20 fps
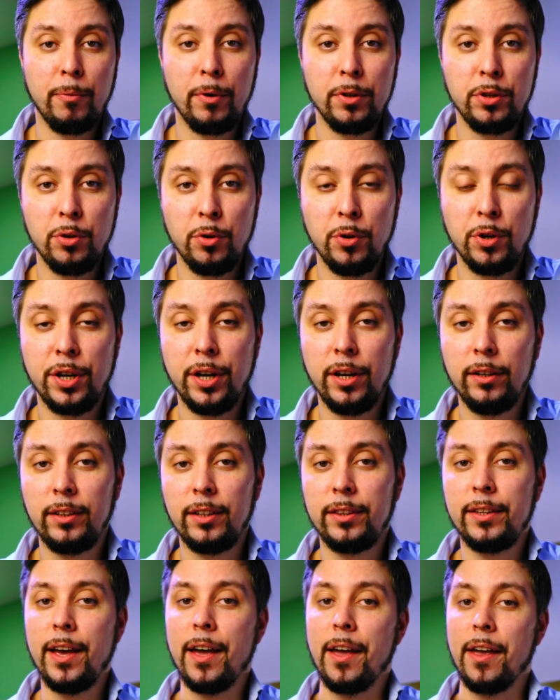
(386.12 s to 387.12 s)
with you here
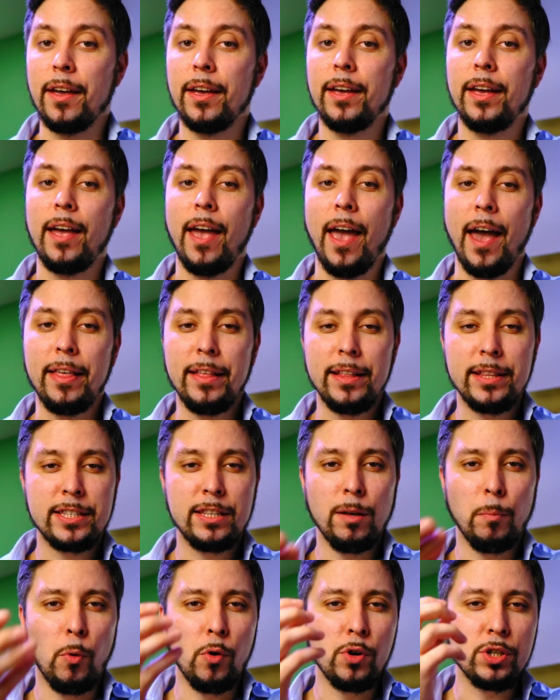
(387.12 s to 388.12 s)
today, and it's
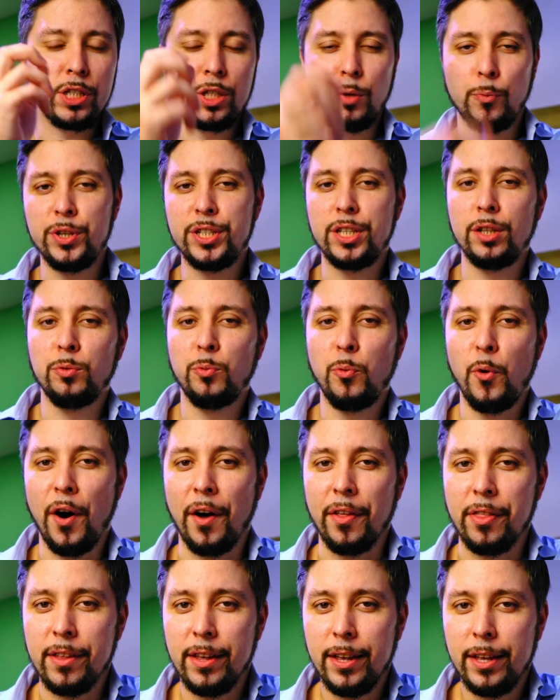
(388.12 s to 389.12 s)
the most recent
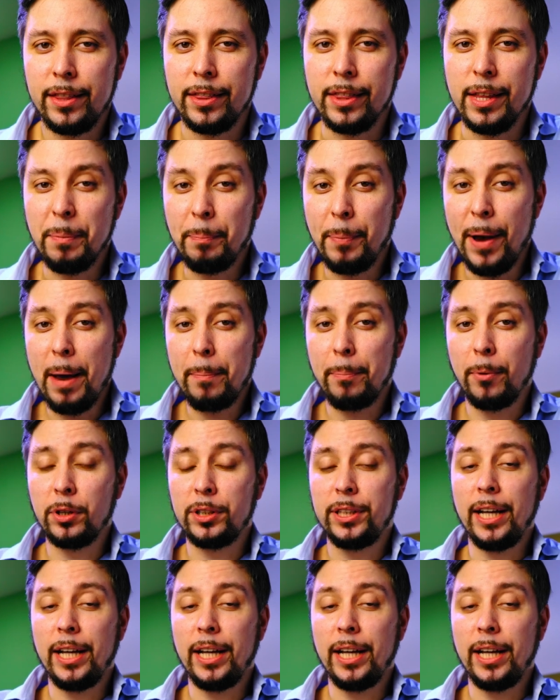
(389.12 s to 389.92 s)
one, the paper